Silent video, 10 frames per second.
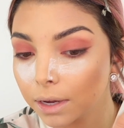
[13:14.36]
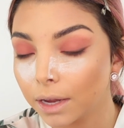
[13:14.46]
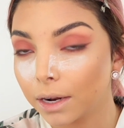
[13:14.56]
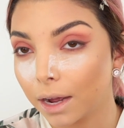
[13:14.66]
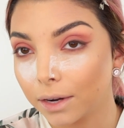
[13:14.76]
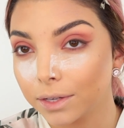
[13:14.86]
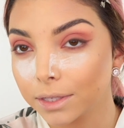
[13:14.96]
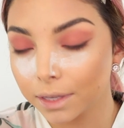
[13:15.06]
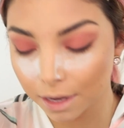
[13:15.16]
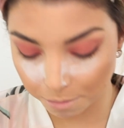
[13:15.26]
And
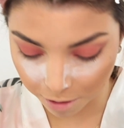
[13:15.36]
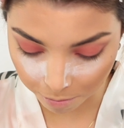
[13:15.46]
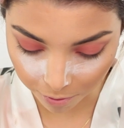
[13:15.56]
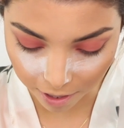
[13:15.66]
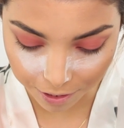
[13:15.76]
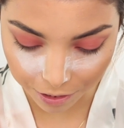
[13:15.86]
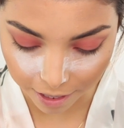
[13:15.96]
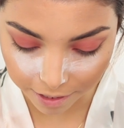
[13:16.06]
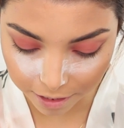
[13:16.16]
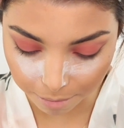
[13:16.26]
honestly, people
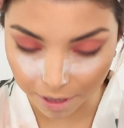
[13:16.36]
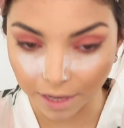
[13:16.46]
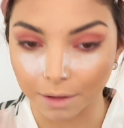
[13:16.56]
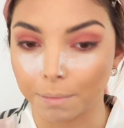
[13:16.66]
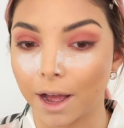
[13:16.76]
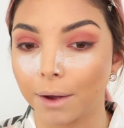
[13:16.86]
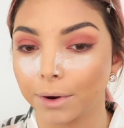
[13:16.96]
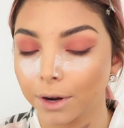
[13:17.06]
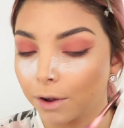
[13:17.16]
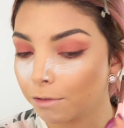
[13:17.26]
underestimate the
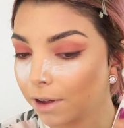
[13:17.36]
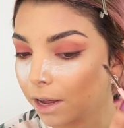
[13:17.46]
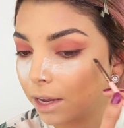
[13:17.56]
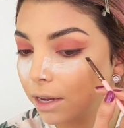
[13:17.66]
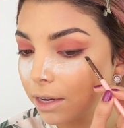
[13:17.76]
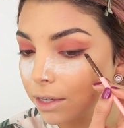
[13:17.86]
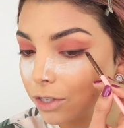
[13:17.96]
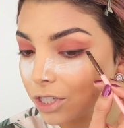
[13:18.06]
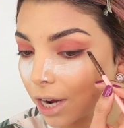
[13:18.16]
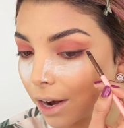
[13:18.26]
power of a
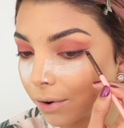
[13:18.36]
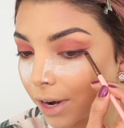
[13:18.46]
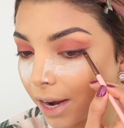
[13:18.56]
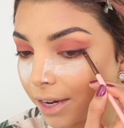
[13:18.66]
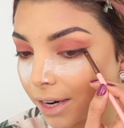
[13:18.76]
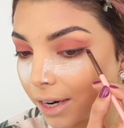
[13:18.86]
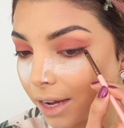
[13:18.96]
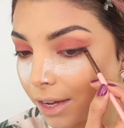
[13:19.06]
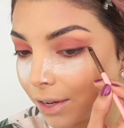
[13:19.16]
shadow liner.